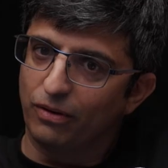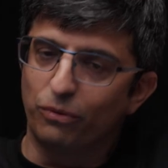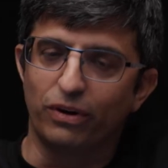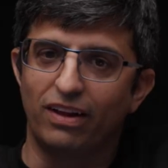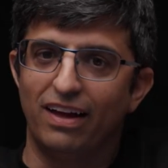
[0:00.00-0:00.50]

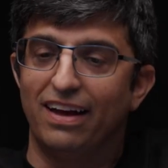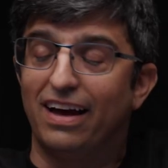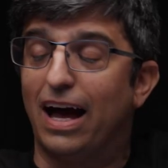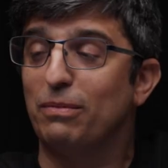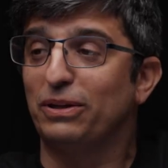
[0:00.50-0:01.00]
Well,
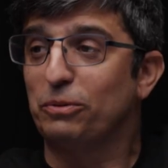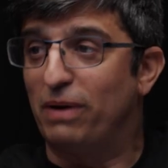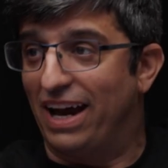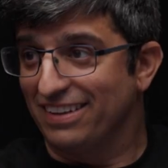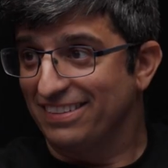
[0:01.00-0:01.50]
I'm a little
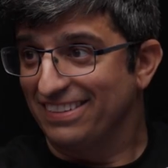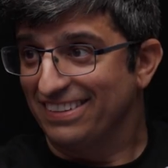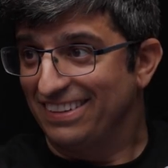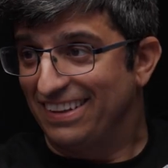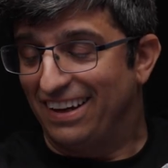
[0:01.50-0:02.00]
biased.
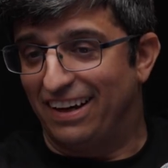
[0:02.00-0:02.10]
Mm -hmm.